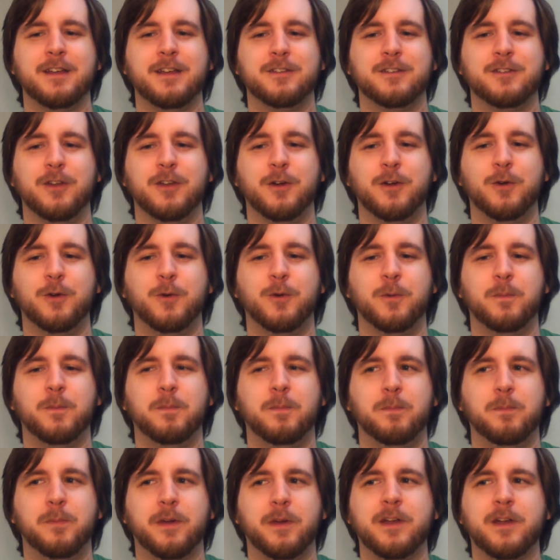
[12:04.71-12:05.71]
So
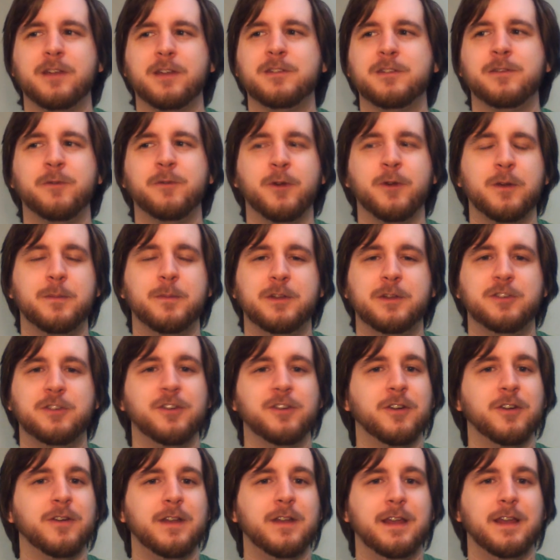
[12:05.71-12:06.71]
because of her
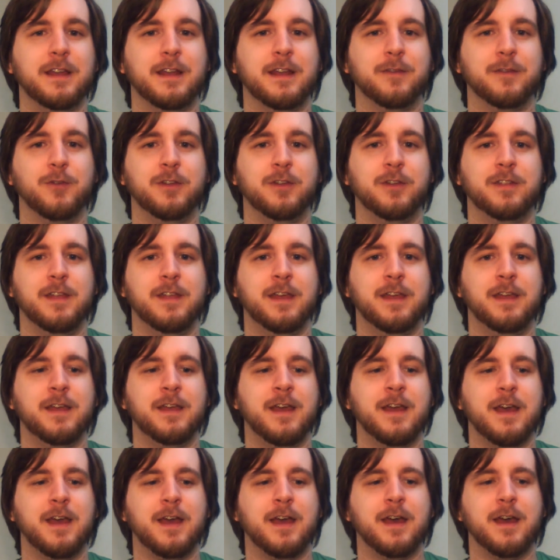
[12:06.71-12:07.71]
immaturity and everything,